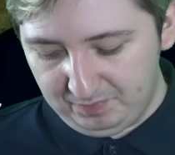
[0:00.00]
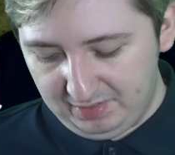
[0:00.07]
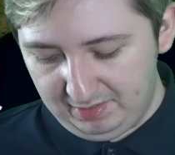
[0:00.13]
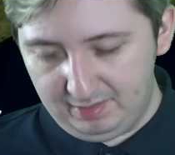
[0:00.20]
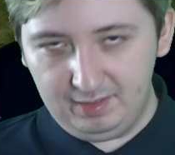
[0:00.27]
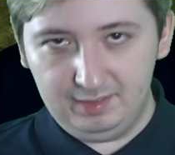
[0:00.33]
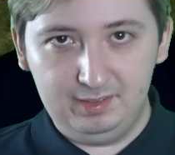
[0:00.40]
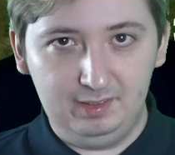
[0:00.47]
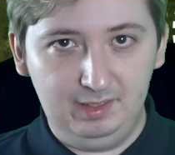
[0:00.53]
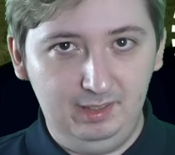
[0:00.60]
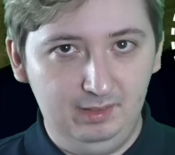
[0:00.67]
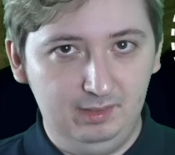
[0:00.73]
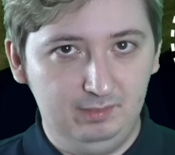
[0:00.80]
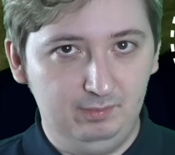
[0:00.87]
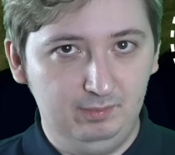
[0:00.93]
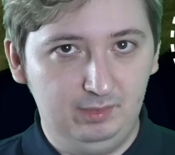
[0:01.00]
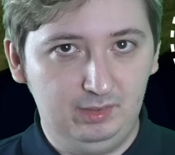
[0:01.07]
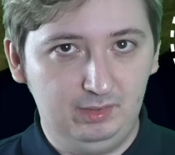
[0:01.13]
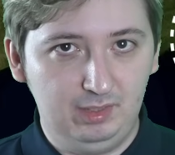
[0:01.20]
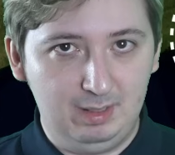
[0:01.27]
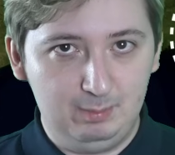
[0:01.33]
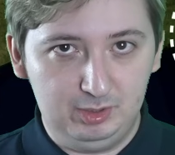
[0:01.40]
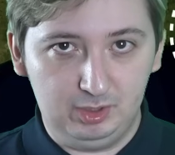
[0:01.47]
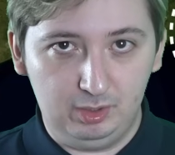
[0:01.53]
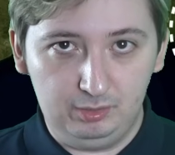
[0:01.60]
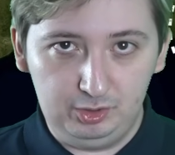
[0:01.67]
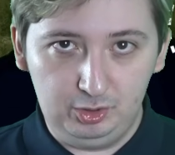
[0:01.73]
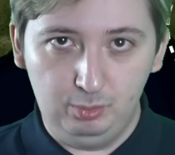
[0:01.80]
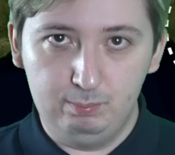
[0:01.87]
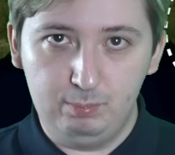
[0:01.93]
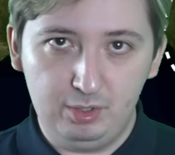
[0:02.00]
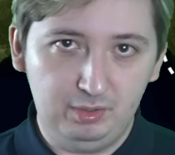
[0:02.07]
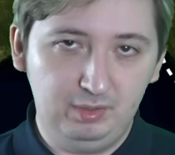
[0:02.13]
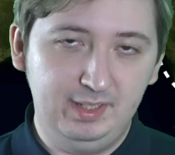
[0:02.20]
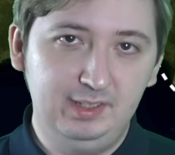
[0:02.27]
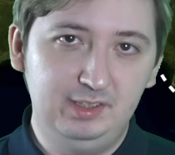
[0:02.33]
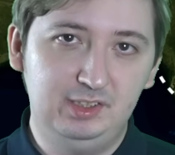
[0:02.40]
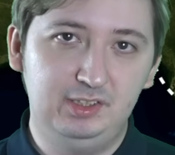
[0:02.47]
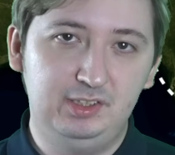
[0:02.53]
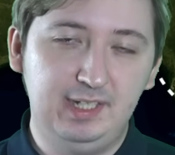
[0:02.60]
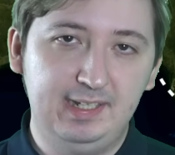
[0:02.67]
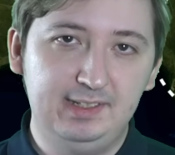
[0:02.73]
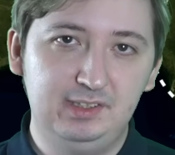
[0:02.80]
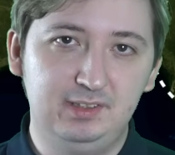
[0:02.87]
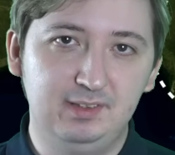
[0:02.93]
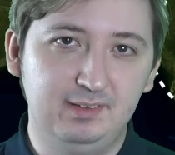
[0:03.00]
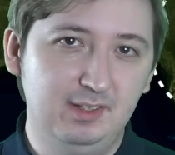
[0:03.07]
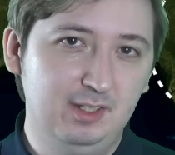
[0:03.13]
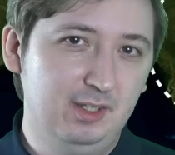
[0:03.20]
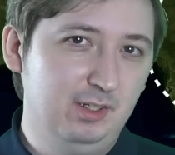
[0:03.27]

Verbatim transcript: Uh, the climatological modelling suggests that